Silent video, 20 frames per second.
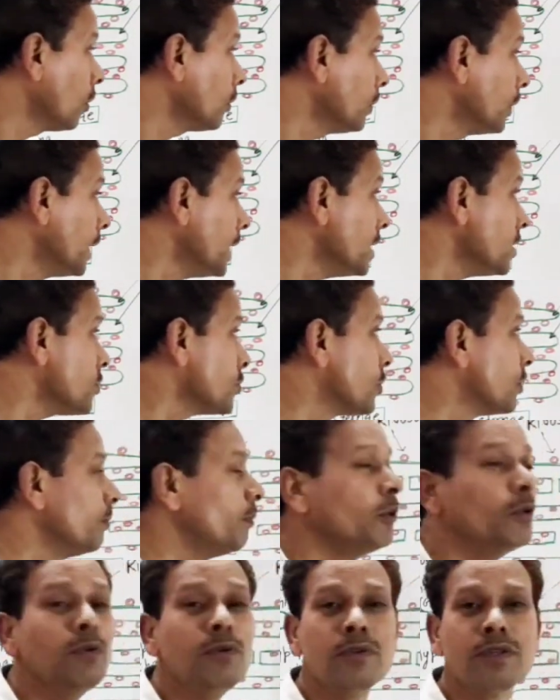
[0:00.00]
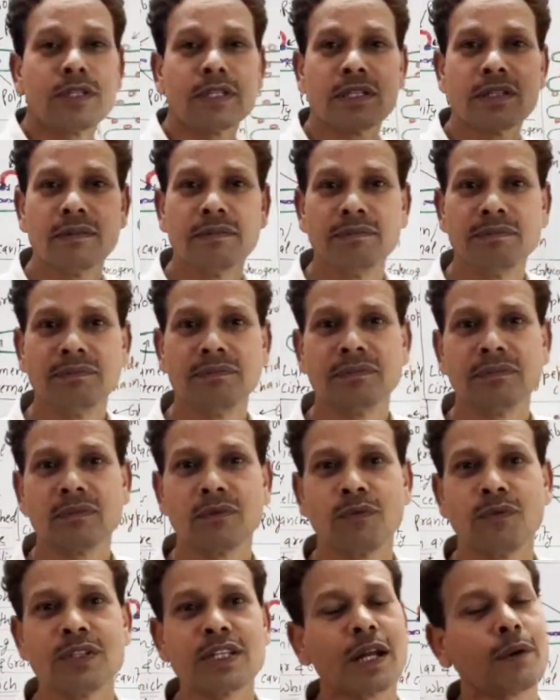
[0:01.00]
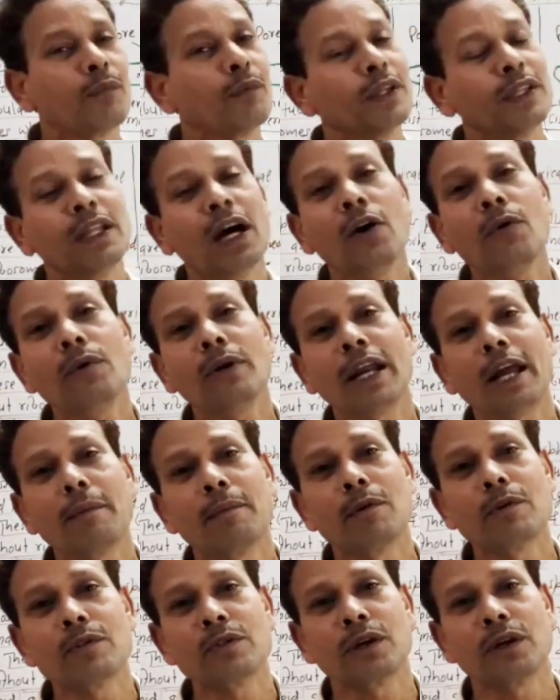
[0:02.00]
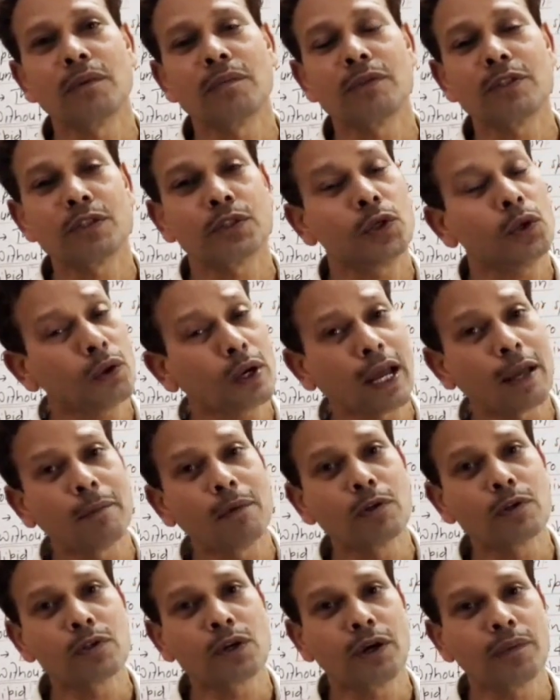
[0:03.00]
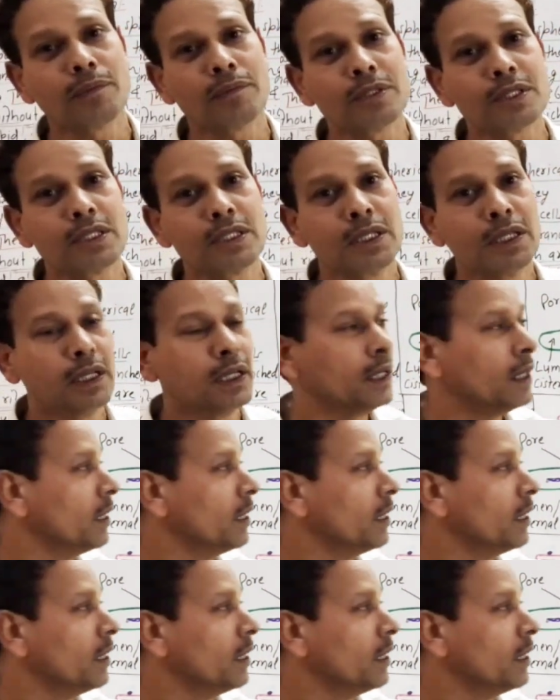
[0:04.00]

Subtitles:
on these tubules, which are without ribosomes, no ribosomes,